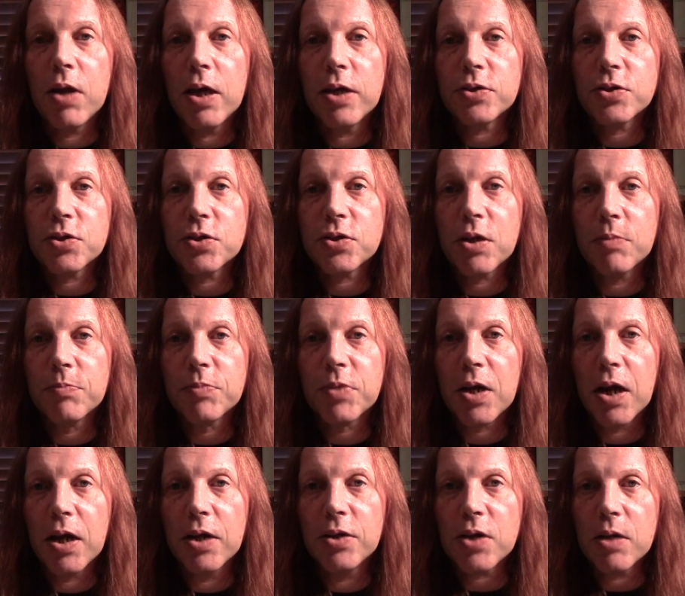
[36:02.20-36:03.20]
let's sum
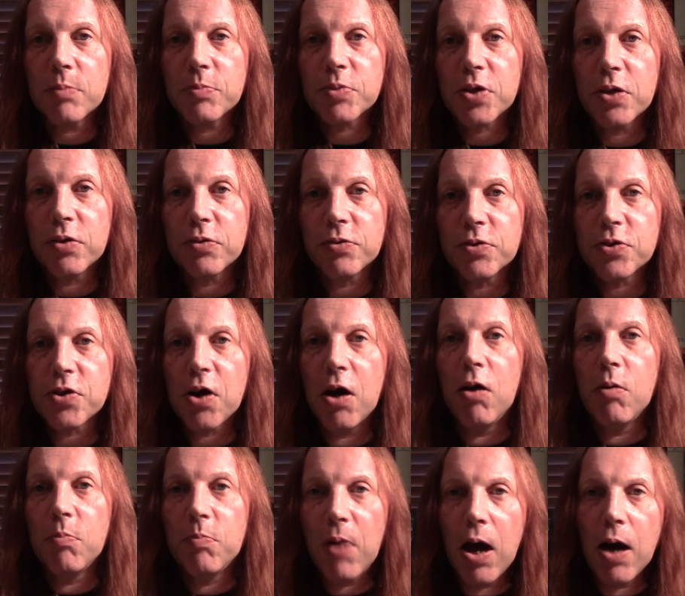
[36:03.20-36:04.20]
today's episode of the
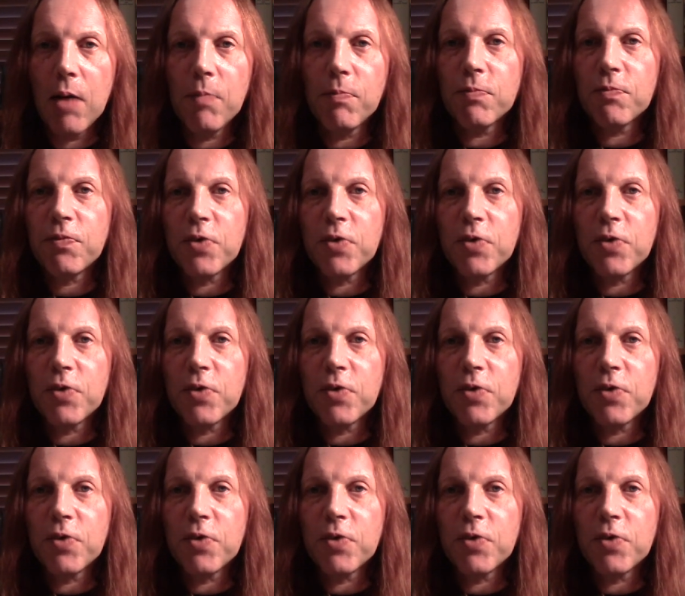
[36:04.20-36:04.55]
show up.